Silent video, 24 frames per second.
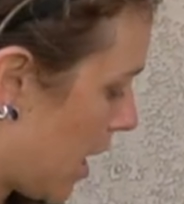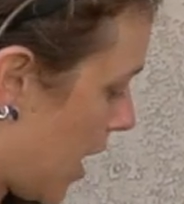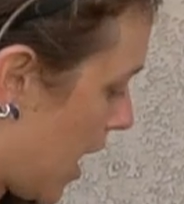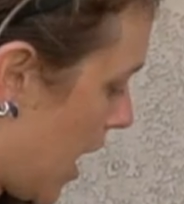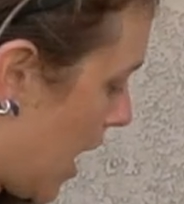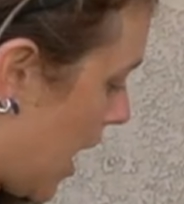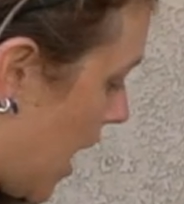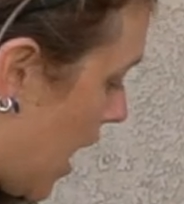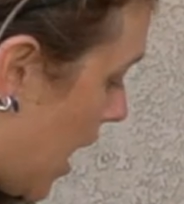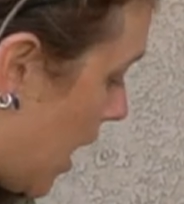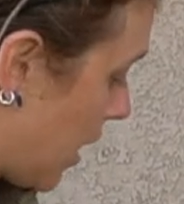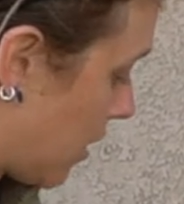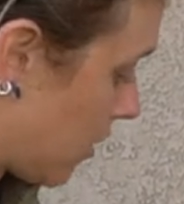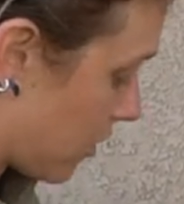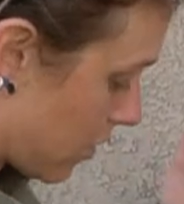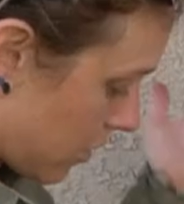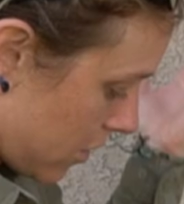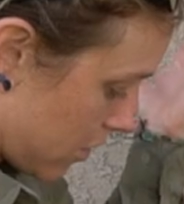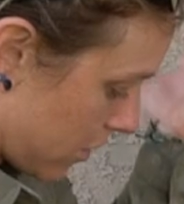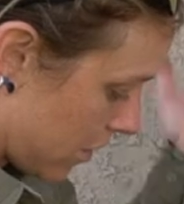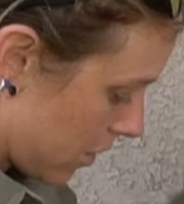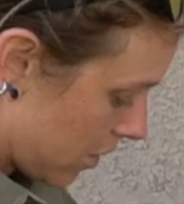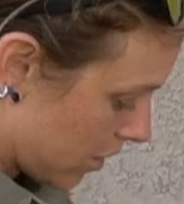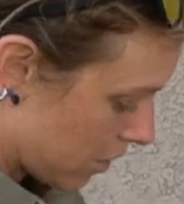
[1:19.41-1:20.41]
And
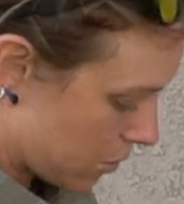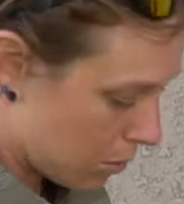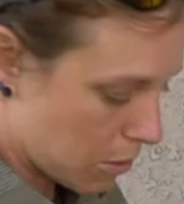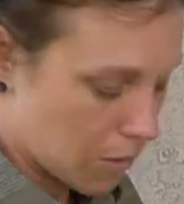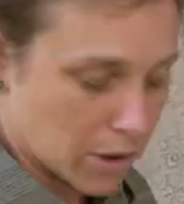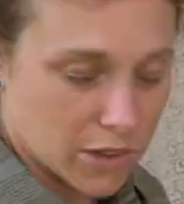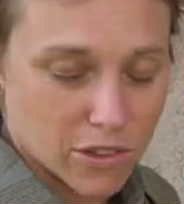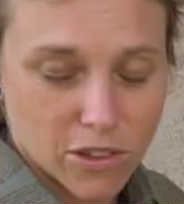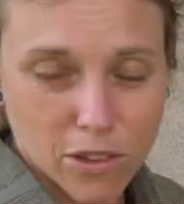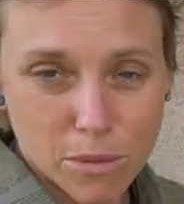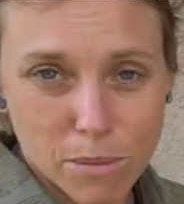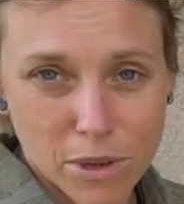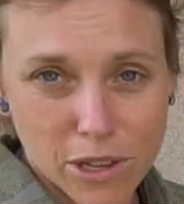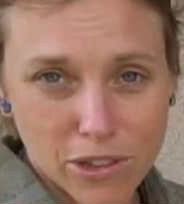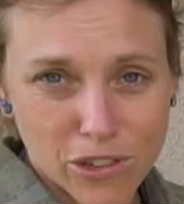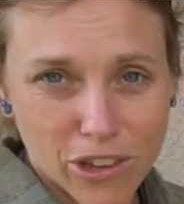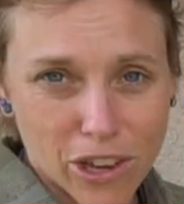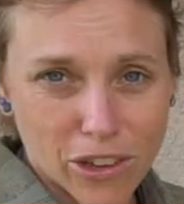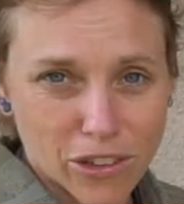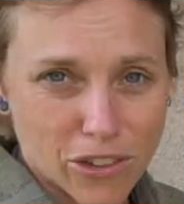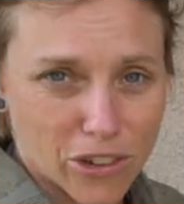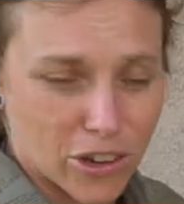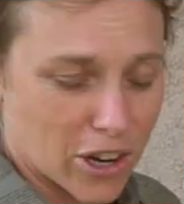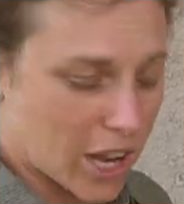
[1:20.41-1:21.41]
we went to the beach
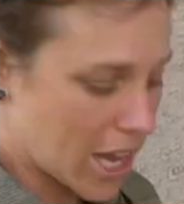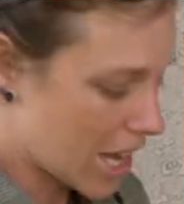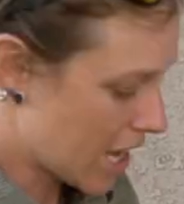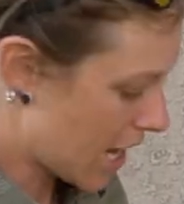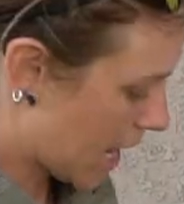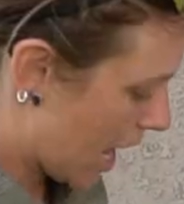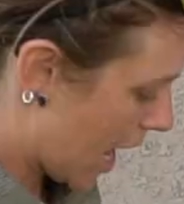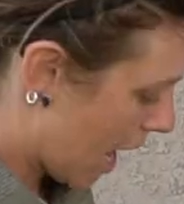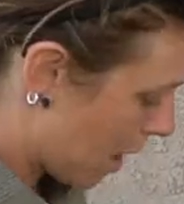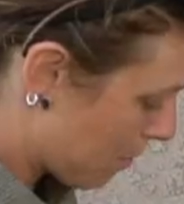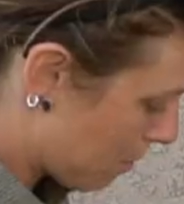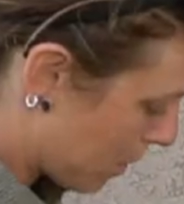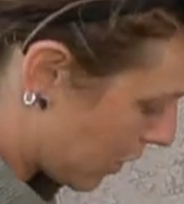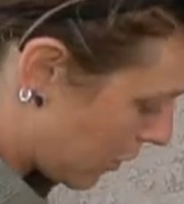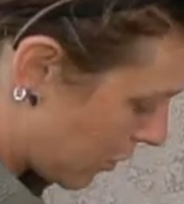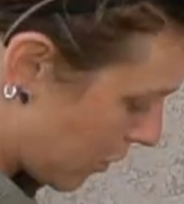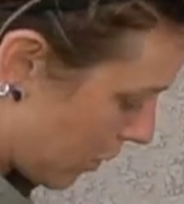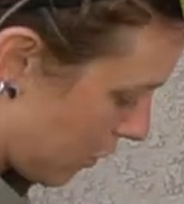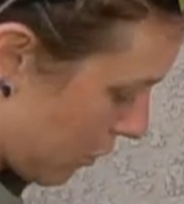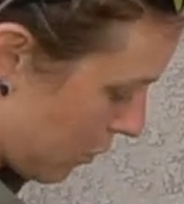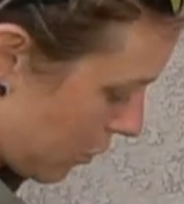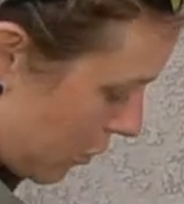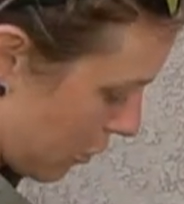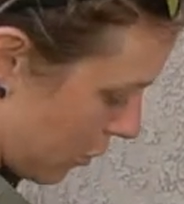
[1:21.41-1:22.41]
yesterday and I had my
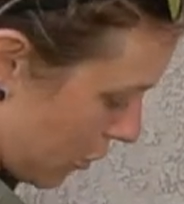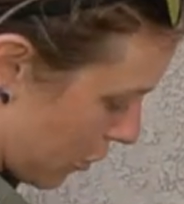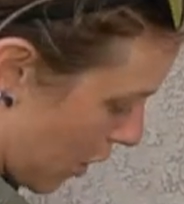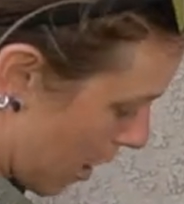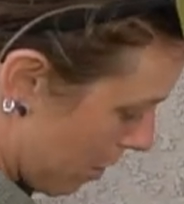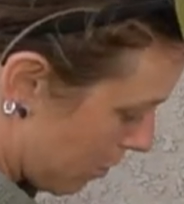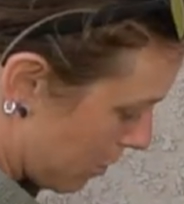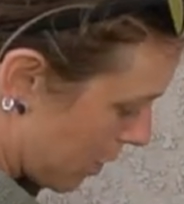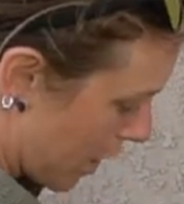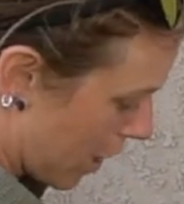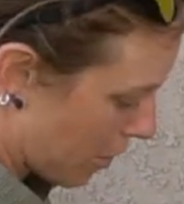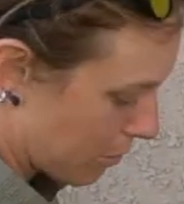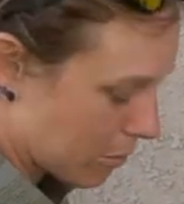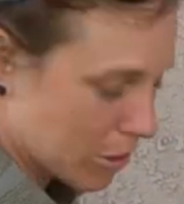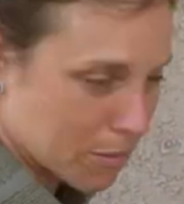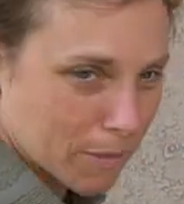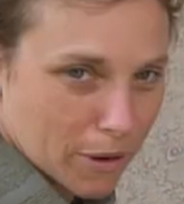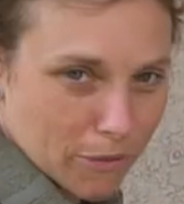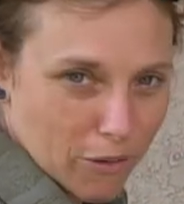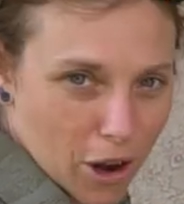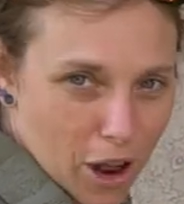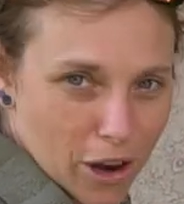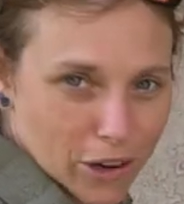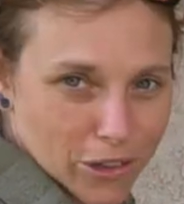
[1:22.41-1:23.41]
stuff strapped down with
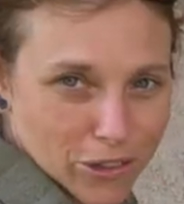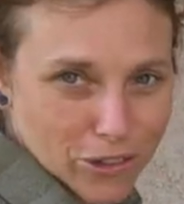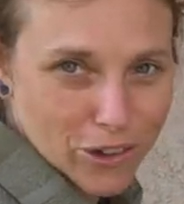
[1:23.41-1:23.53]
my ROK